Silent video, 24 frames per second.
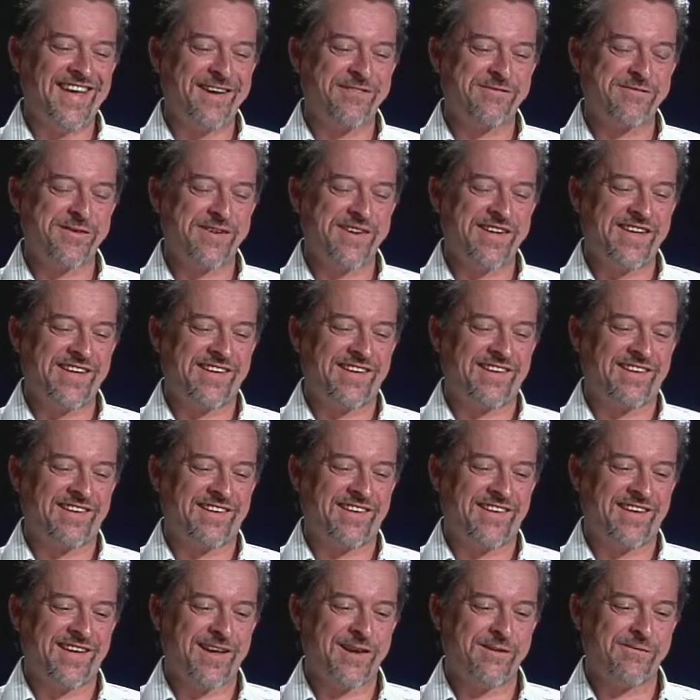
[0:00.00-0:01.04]
every
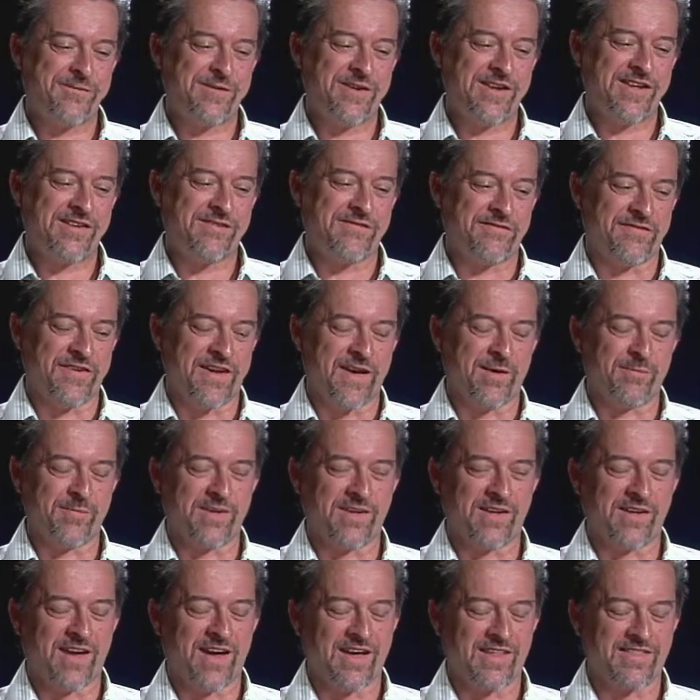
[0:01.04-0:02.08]

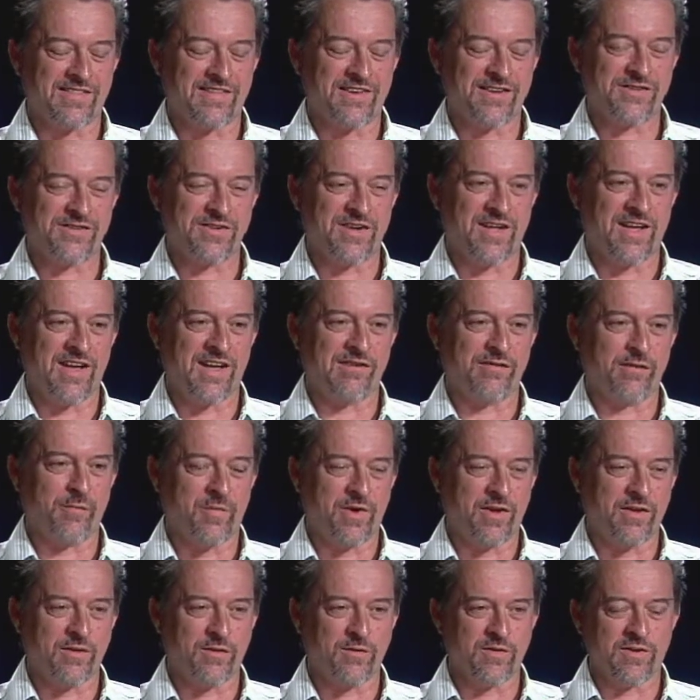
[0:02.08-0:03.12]
family, I think, should have a
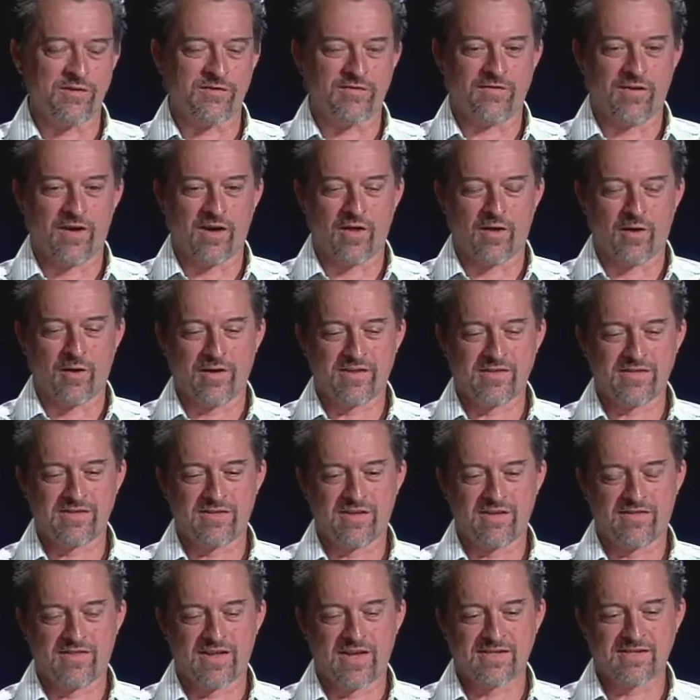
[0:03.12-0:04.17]
mother and a father.
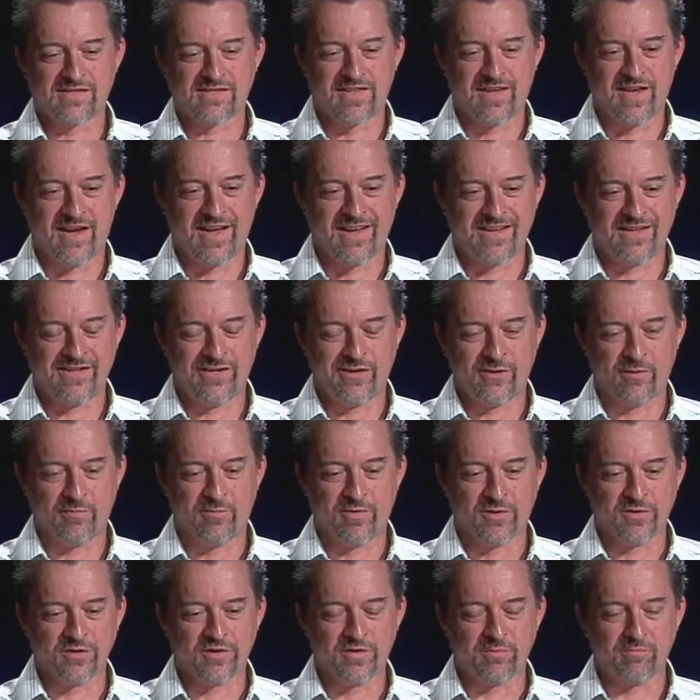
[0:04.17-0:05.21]
That's the ideal
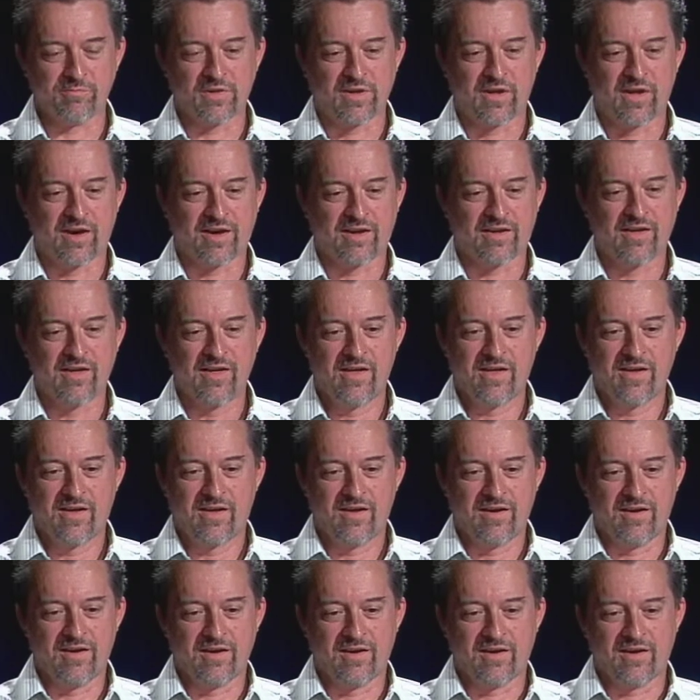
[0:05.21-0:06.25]
building block.
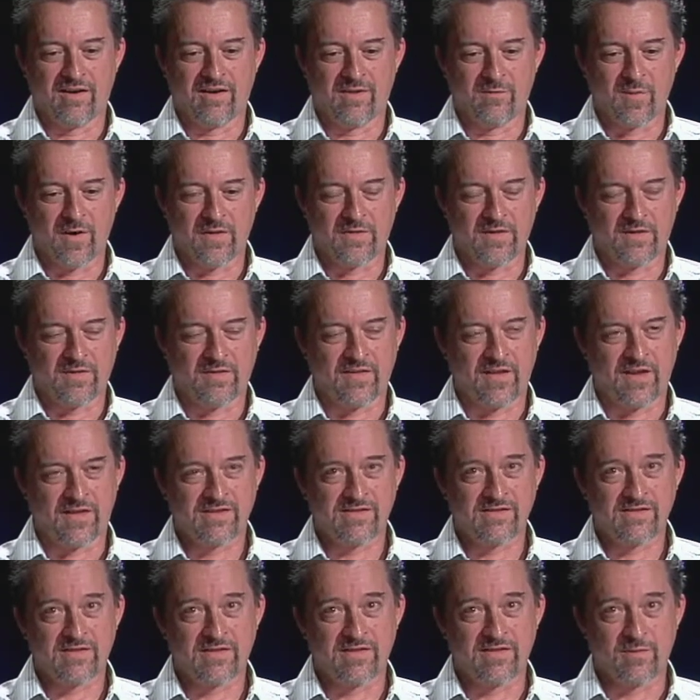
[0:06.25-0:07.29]
I think
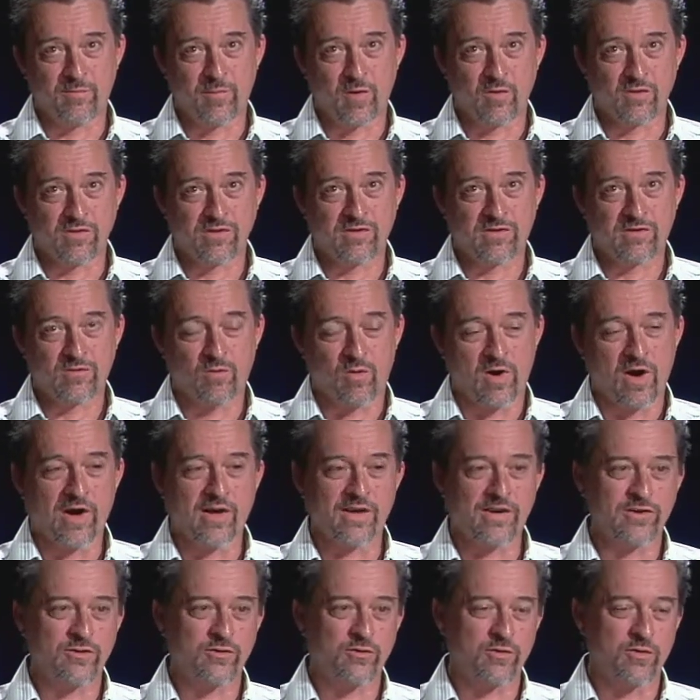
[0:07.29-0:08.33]
that's the most
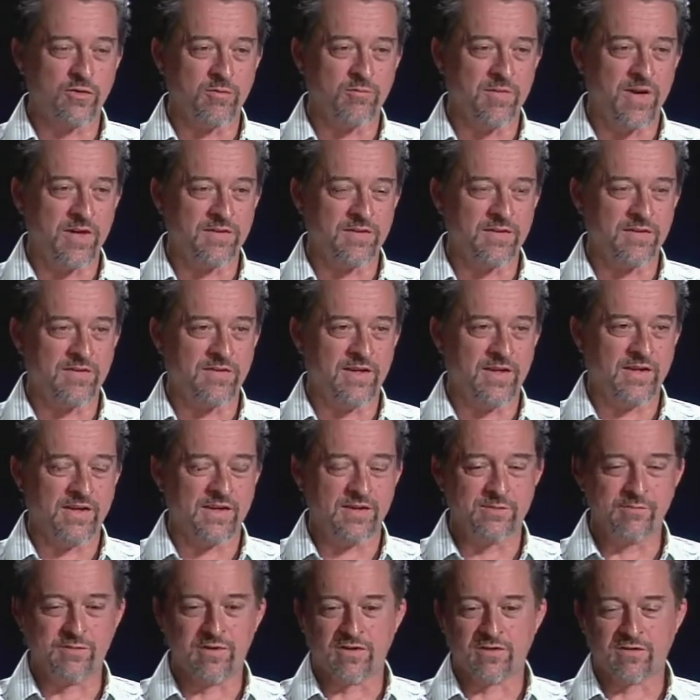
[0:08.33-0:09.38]
tried and true method that
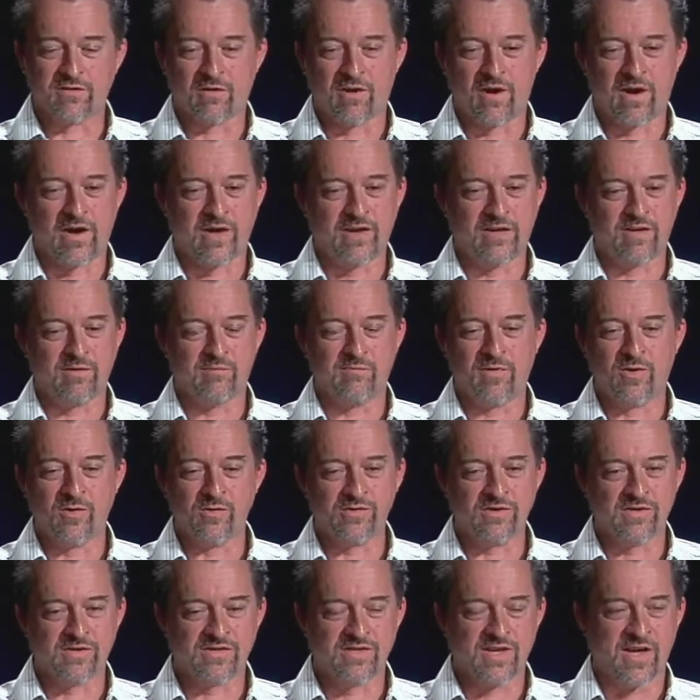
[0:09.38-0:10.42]
has been tried in
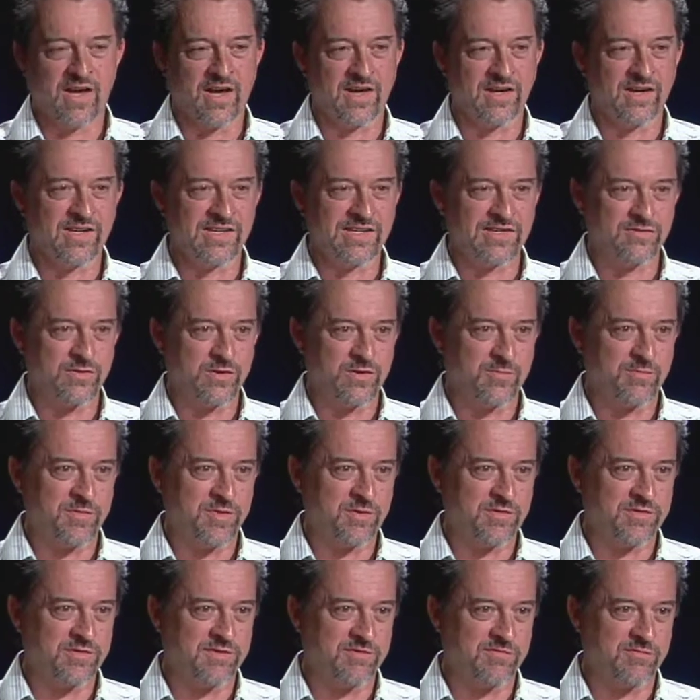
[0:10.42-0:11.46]
most societies for the
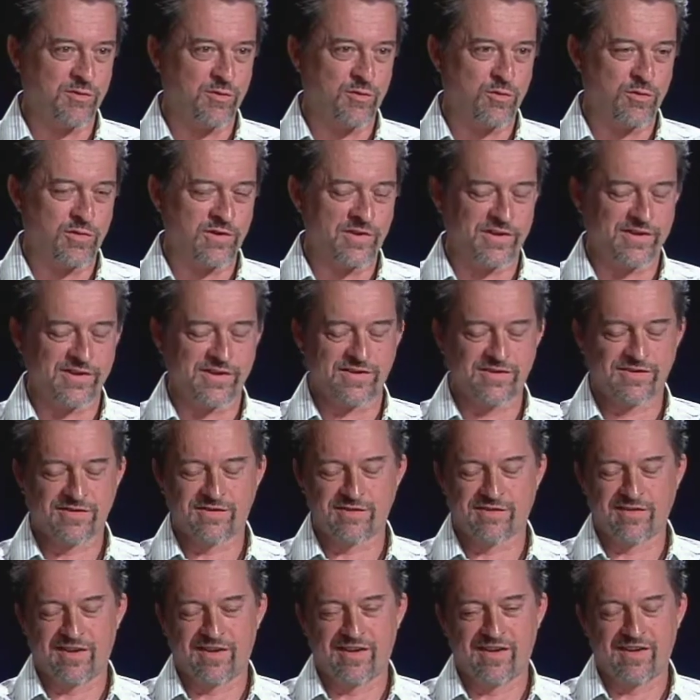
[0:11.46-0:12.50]
most of recorded
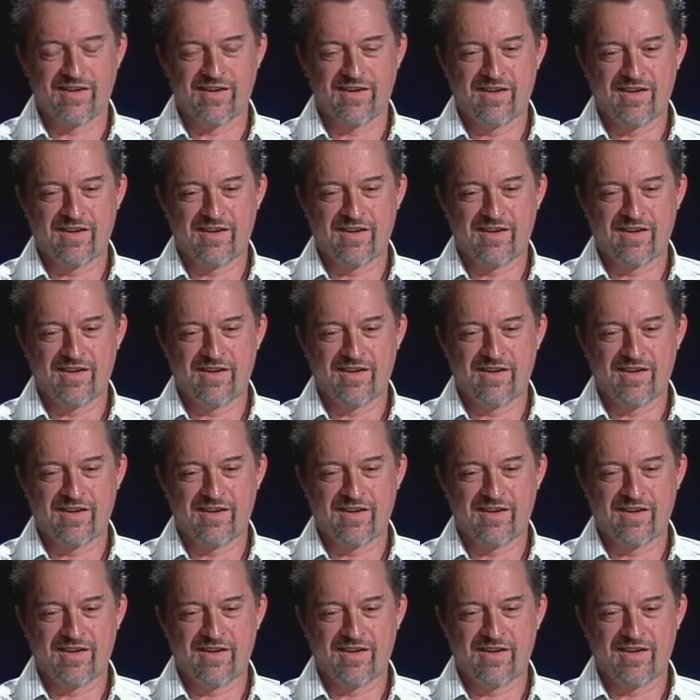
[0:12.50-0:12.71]
history.